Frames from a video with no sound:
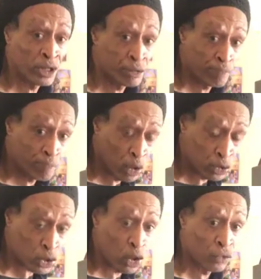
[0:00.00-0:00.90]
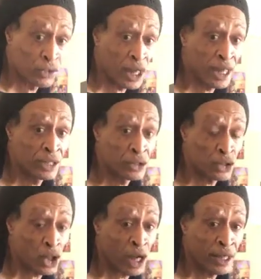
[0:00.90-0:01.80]
and what he's put on the
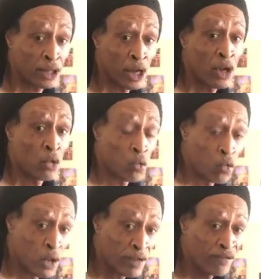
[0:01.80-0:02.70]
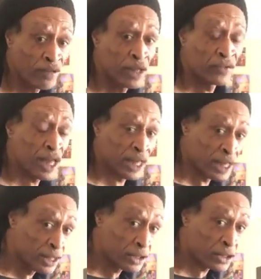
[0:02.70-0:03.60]
inside with
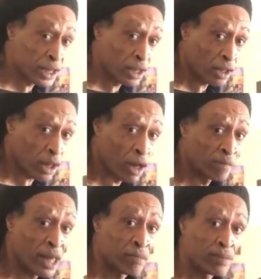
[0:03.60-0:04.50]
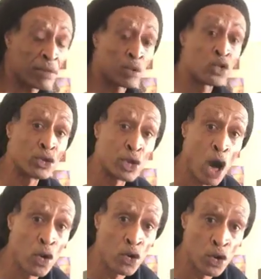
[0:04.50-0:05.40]
the heatsink, I'm letting people
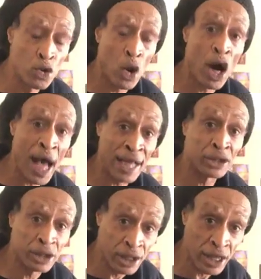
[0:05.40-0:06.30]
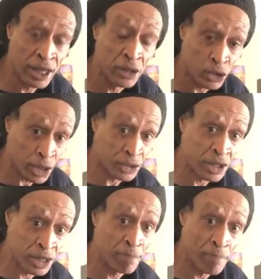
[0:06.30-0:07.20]
know who are actually
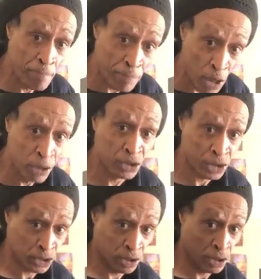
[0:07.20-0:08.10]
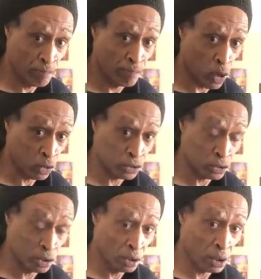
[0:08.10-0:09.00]
interested in purchasing the
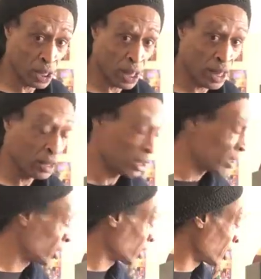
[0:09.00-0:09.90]
box. Yeah,